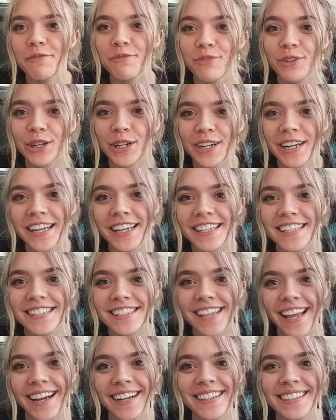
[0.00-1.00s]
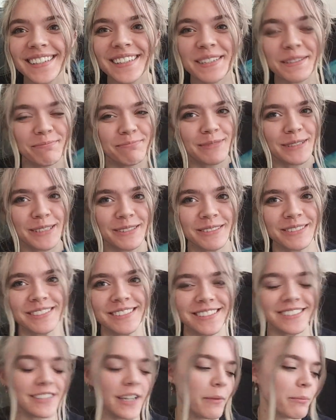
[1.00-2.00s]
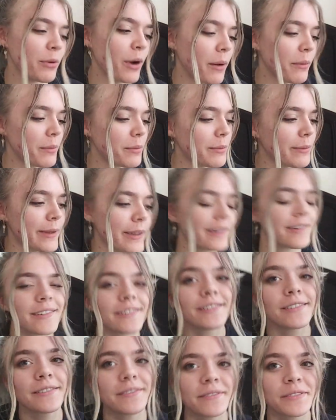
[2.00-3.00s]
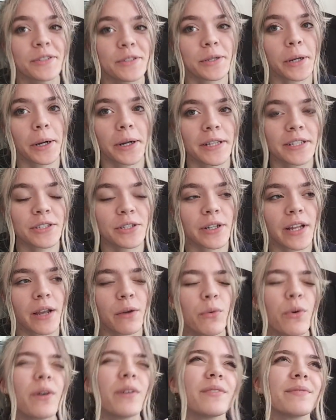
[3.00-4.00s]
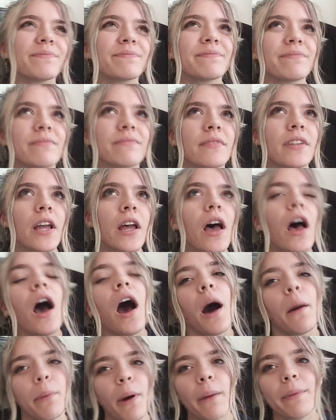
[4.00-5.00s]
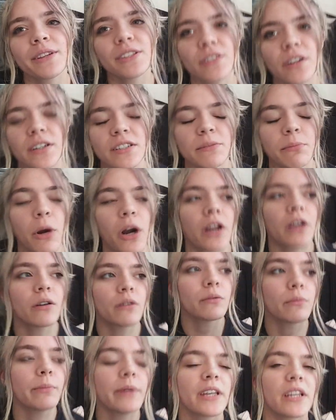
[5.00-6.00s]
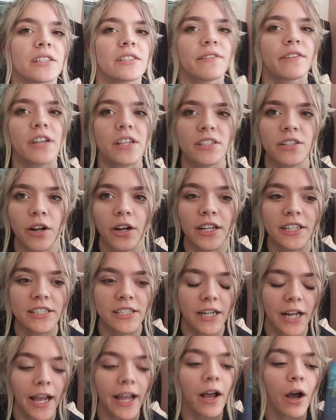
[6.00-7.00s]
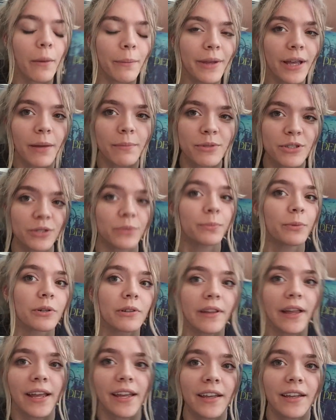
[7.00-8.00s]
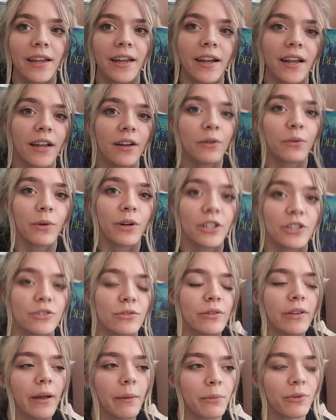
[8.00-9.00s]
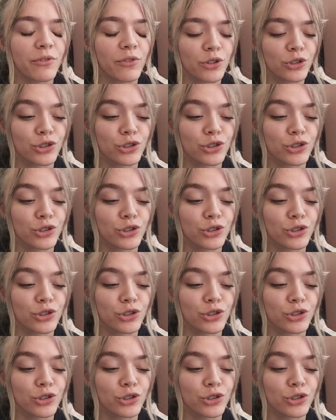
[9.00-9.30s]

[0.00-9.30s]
Very excited about it. I'm probably gonna start it tonight. Well, I'll probably start it tomorrow, because if I start it tonight I'll be up super late and I don't want to do that before